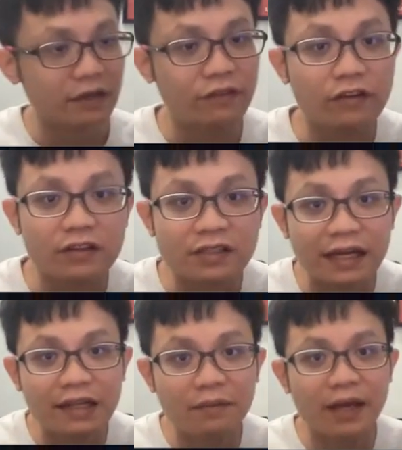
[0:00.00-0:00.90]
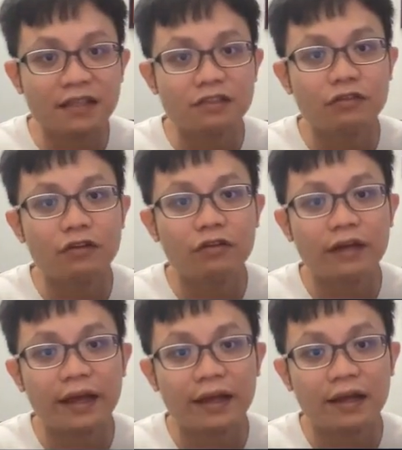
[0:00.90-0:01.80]
If you got study maths, you know
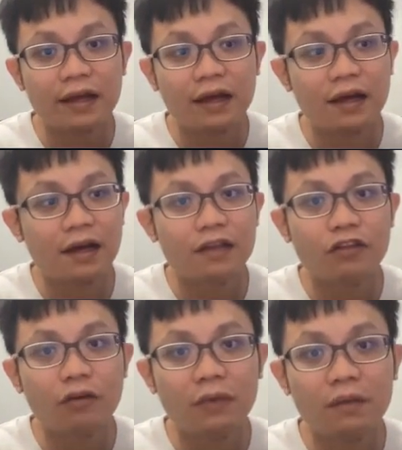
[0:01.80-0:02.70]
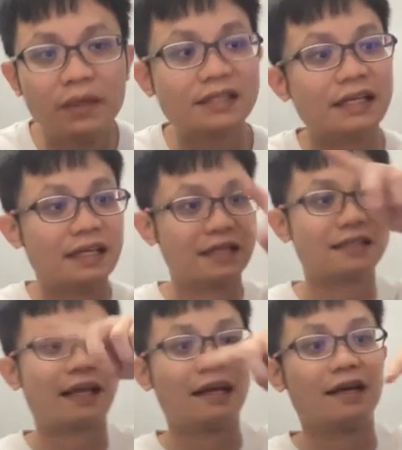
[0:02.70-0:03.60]
that a normal means it is
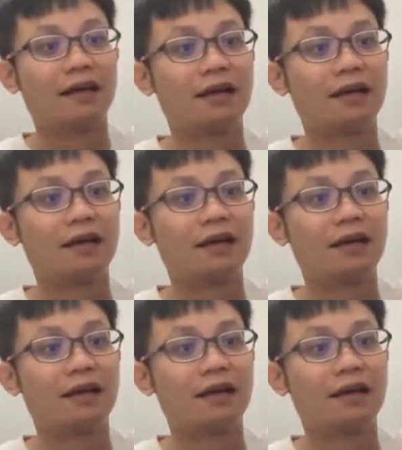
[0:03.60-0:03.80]
like